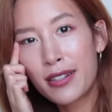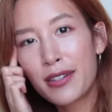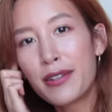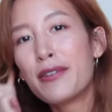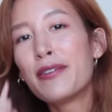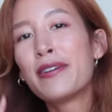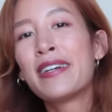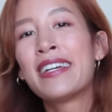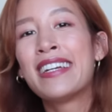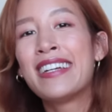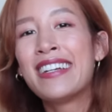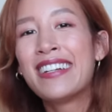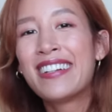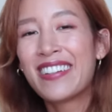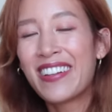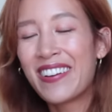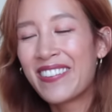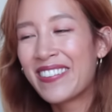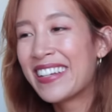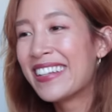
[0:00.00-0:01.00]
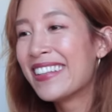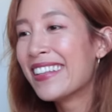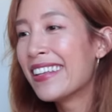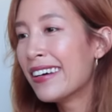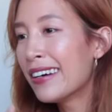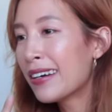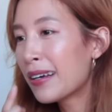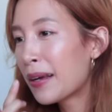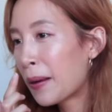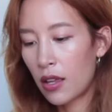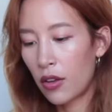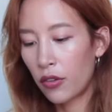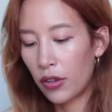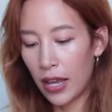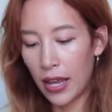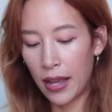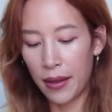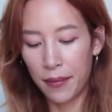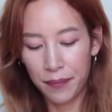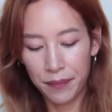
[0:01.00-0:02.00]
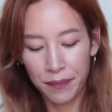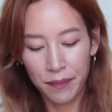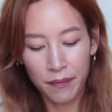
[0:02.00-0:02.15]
gluey, glowy look. Okay.